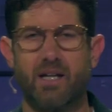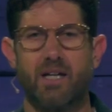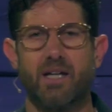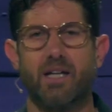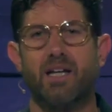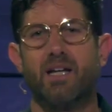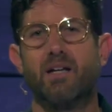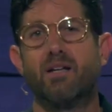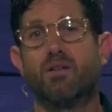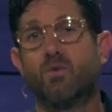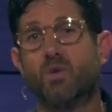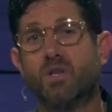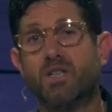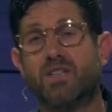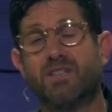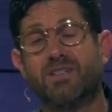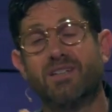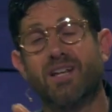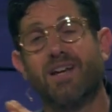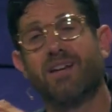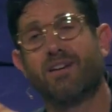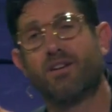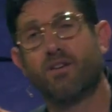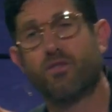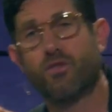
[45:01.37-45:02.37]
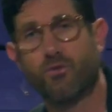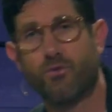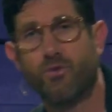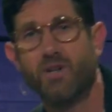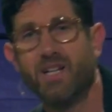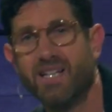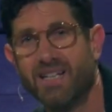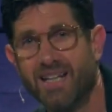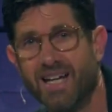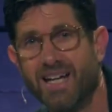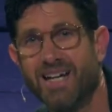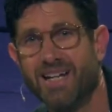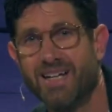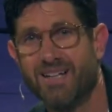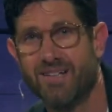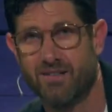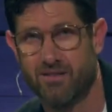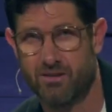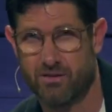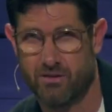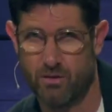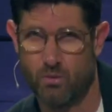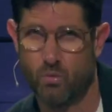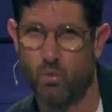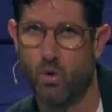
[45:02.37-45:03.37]
It would take 3
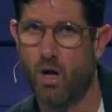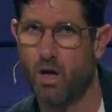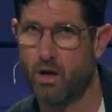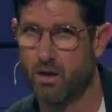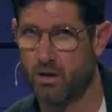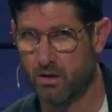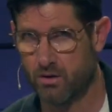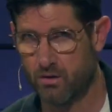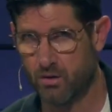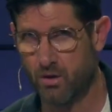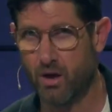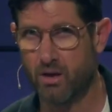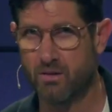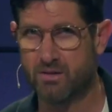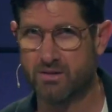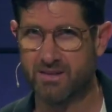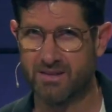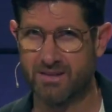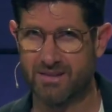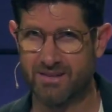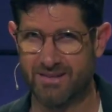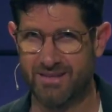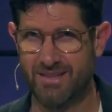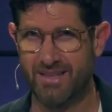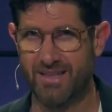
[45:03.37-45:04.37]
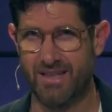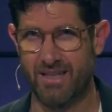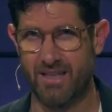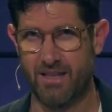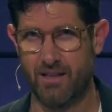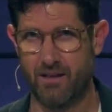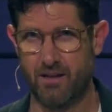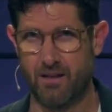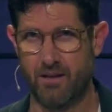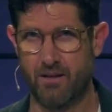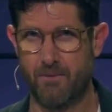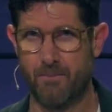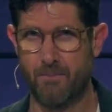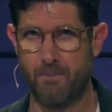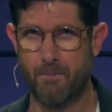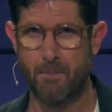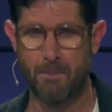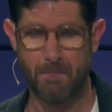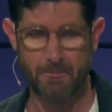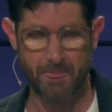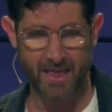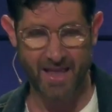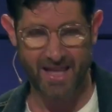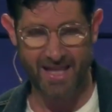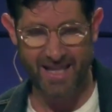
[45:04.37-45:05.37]
days to walk across the city.
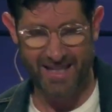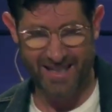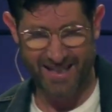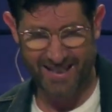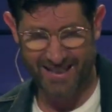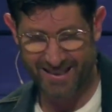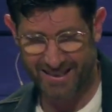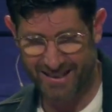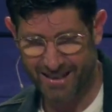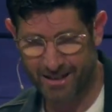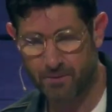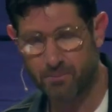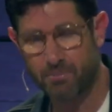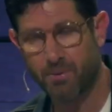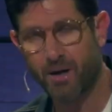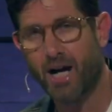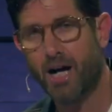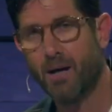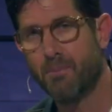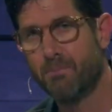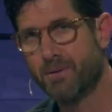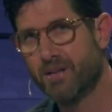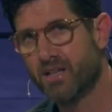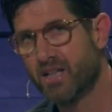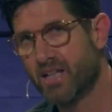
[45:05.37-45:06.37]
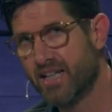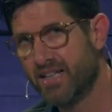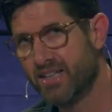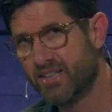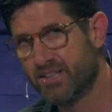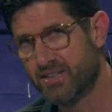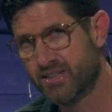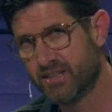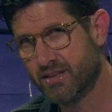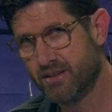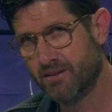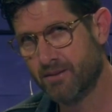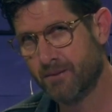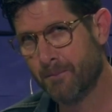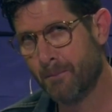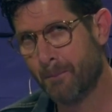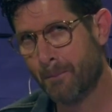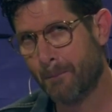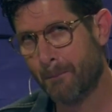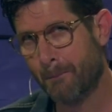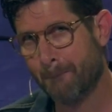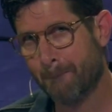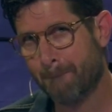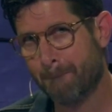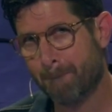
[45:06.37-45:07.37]
In population,
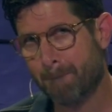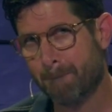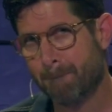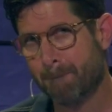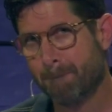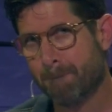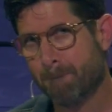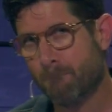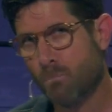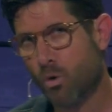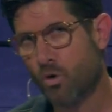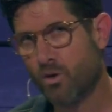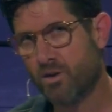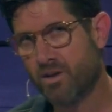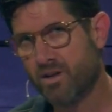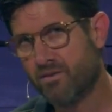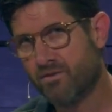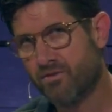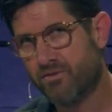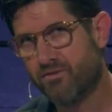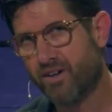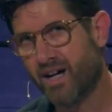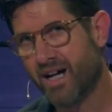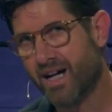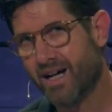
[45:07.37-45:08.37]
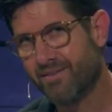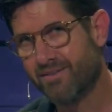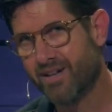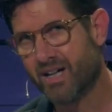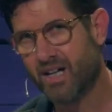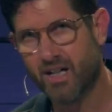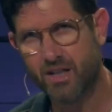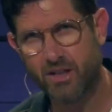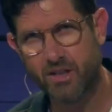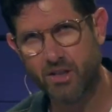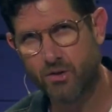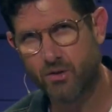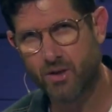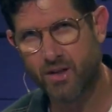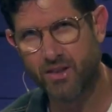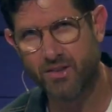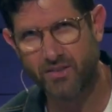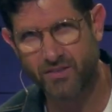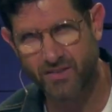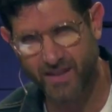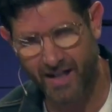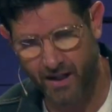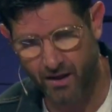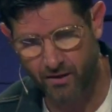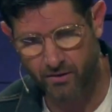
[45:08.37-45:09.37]
more than
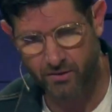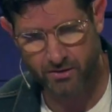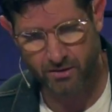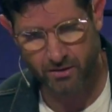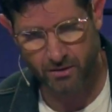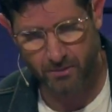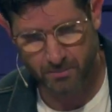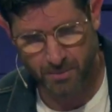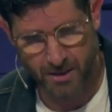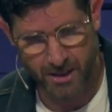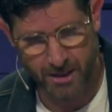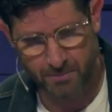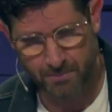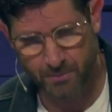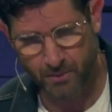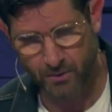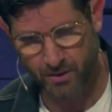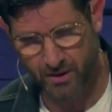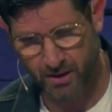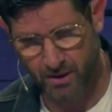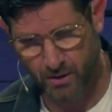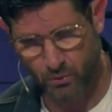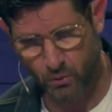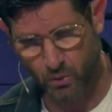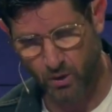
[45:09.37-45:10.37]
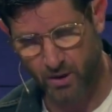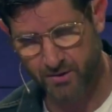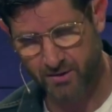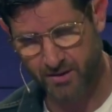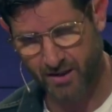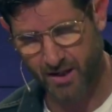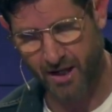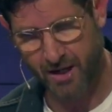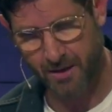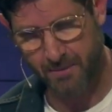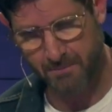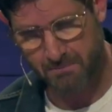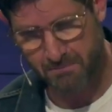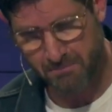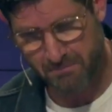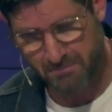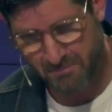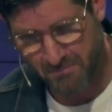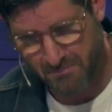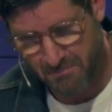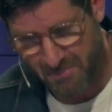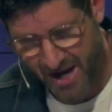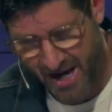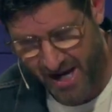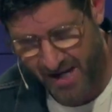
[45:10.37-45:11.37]
500,000 people. It was a
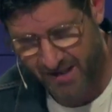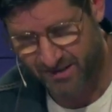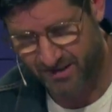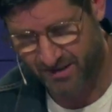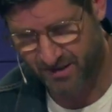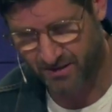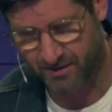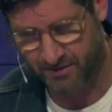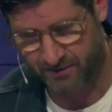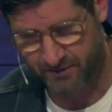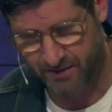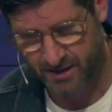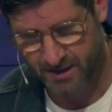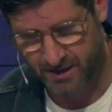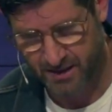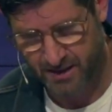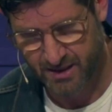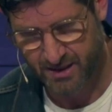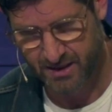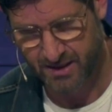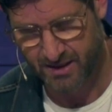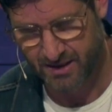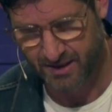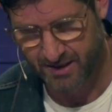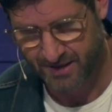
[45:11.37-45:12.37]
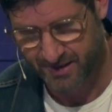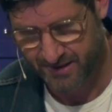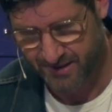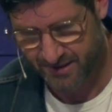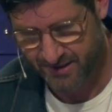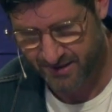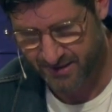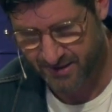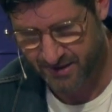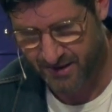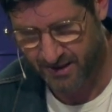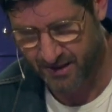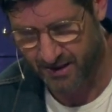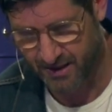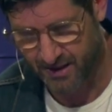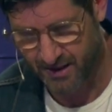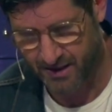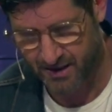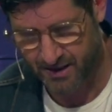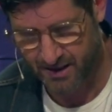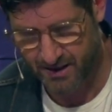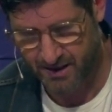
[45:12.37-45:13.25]
massive city.